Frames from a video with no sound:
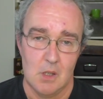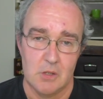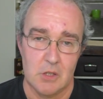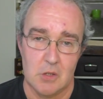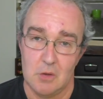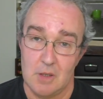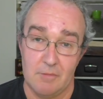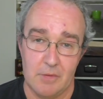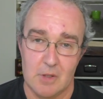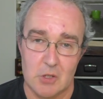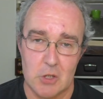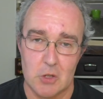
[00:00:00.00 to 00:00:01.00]
she's doing
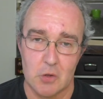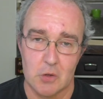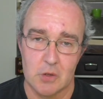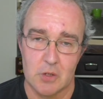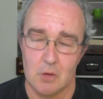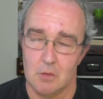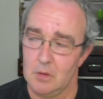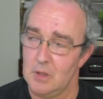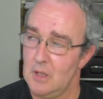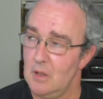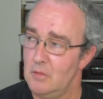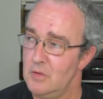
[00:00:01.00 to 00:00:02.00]
everything she shouldn't do, you
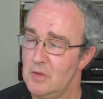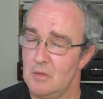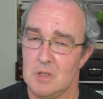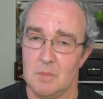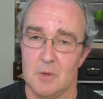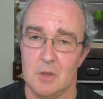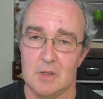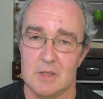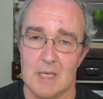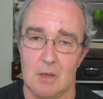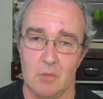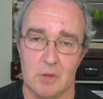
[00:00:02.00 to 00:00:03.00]
know. As soon as you put her
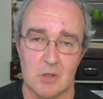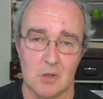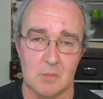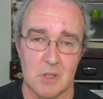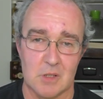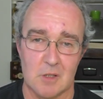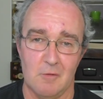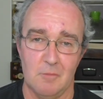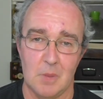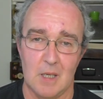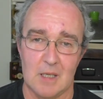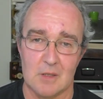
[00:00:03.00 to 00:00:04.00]
down, we took them to soft
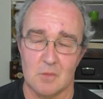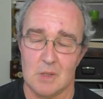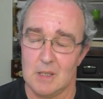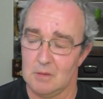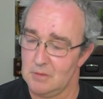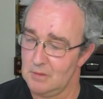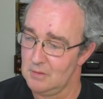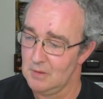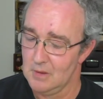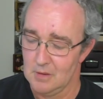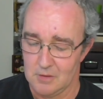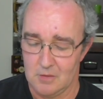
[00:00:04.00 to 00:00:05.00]
play as well.
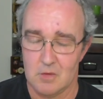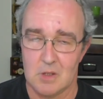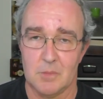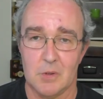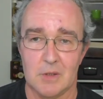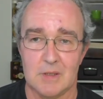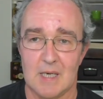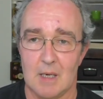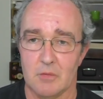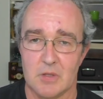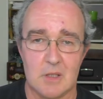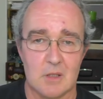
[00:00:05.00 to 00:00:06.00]
As soon as you put her
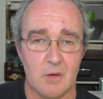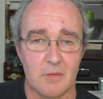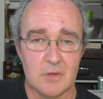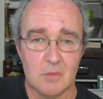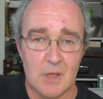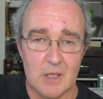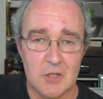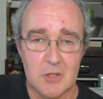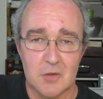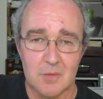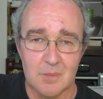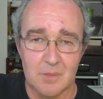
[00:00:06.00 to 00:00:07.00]
down, she's off to where she
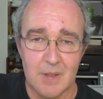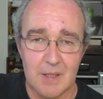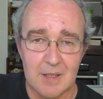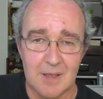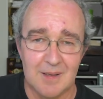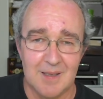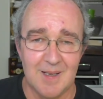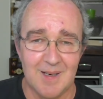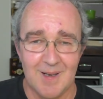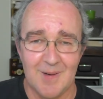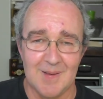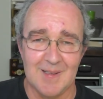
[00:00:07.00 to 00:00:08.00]
shouldn't be, you
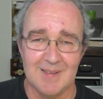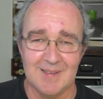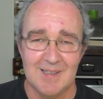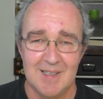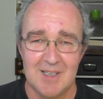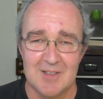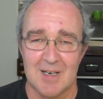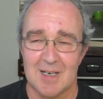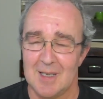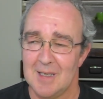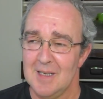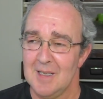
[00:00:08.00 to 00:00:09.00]
know,
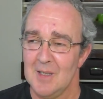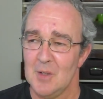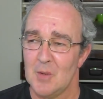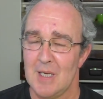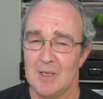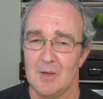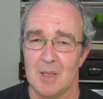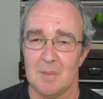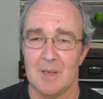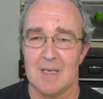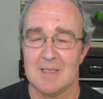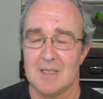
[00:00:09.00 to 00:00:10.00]
trying to look in all the
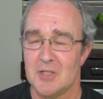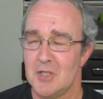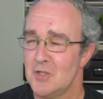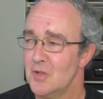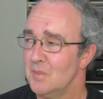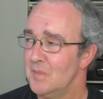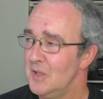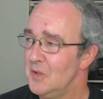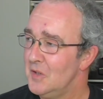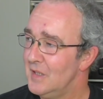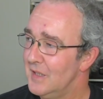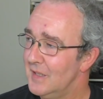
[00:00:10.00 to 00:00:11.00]
places she shouldn't be
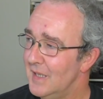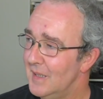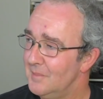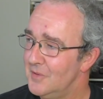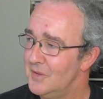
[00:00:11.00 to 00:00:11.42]
looking in that.